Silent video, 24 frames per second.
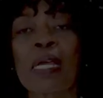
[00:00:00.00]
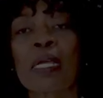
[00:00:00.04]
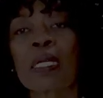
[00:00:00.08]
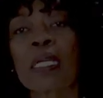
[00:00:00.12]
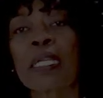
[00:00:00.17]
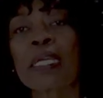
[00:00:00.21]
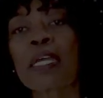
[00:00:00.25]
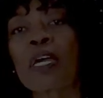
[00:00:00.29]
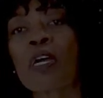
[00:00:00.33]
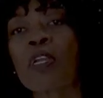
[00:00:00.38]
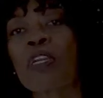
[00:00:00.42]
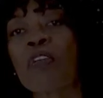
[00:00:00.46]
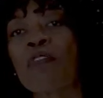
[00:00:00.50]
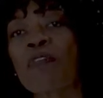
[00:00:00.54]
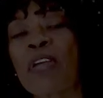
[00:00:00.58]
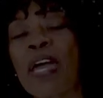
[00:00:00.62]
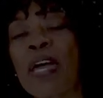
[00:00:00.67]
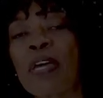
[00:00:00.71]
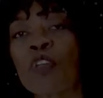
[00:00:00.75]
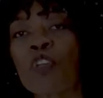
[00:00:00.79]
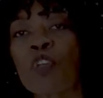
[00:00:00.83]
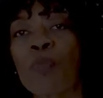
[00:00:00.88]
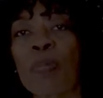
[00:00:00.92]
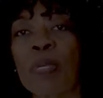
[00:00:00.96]
click on the
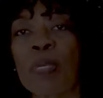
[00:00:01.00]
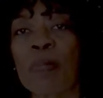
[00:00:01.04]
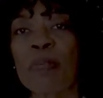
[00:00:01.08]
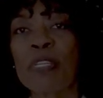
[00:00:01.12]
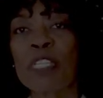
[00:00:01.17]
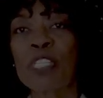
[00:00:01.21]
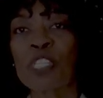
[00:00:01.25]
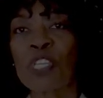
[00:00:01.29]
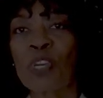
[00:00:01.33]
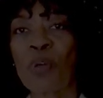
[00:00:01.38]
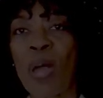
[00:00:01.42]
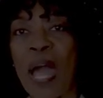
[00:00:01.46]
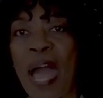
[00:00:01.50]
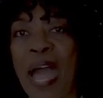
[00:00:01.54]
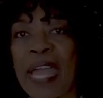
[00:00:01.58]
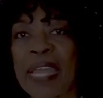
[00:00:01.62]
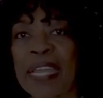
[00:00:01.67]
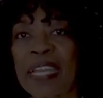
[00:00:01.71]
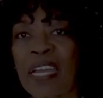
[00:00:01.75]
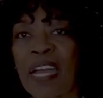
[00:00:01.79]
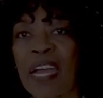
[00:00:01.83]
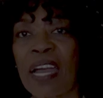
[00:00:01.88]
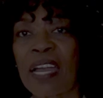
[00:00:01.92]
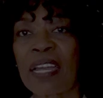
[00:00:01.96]
Valder Beebe Show
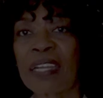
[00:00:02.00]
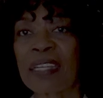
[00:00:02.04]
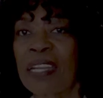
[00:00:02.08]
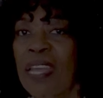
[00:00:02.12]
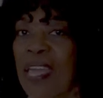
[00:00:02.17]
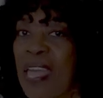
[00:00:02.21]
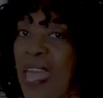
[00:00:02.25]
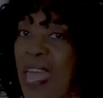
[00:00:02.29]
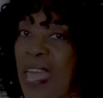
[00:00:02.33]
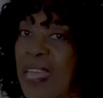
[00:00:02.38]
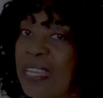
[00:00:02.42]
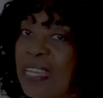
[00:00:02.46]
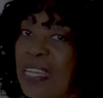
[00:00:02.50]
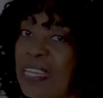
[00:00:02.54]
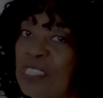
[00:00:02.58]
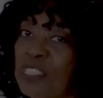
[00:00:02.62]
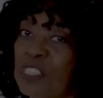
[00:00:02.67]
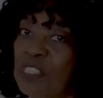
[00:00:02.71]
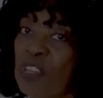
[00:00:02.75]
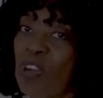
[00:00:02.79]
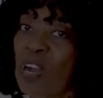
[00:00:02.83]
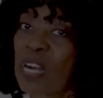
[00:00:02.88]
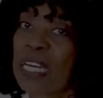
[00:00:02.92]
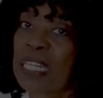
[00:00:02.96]
icon, and get
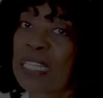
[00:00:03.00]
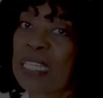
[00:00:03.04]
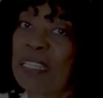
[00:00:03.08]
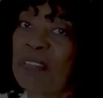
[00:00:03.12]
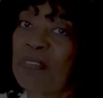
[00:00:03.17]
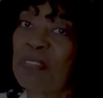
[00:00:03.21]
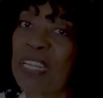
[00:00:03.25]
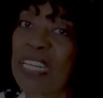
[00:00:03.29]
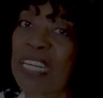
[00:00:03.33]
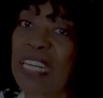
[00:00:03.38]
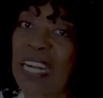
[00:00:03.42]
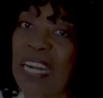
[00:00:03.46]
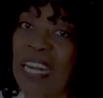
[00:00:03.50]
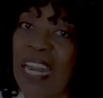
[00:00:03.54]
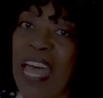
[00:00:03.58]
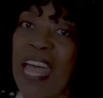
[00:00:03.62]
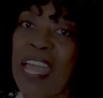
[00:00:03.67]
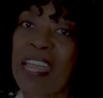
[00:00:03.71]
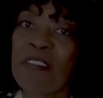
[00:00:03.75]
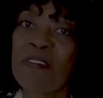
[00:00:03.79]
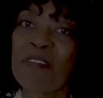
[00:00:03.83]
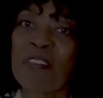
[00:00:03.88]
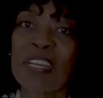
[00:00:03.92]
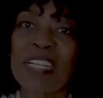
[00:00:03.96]
started living
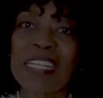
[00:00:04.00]
life